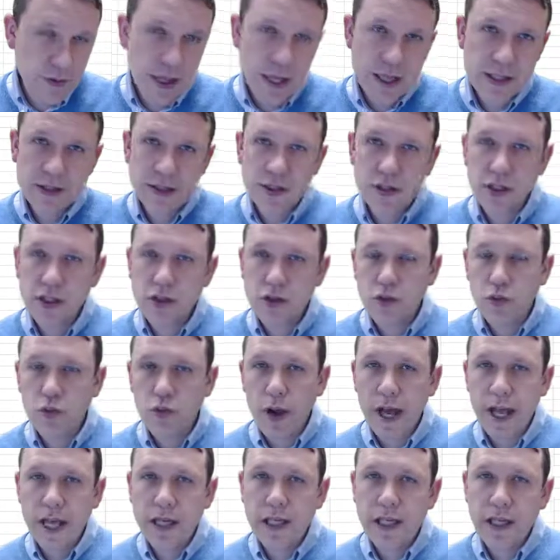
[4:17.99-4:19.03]
So that's just a
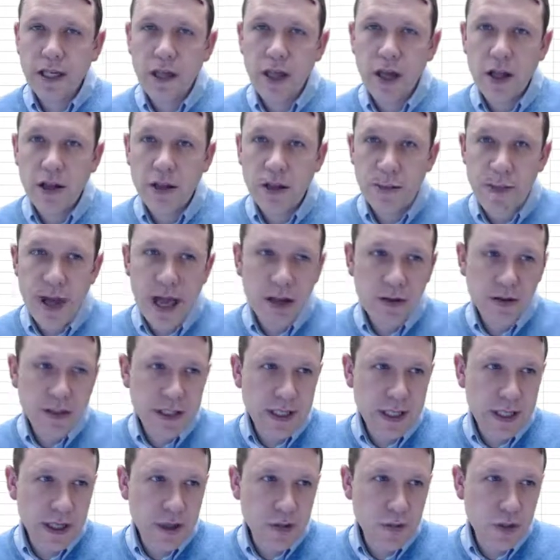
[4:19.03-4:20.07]
right click on the
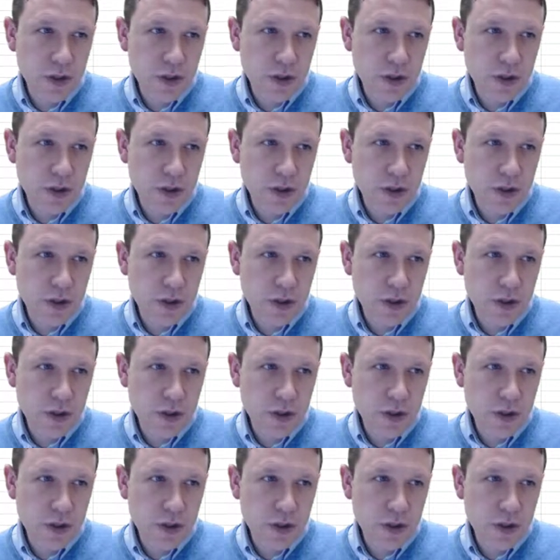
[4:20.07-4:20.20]
mouse key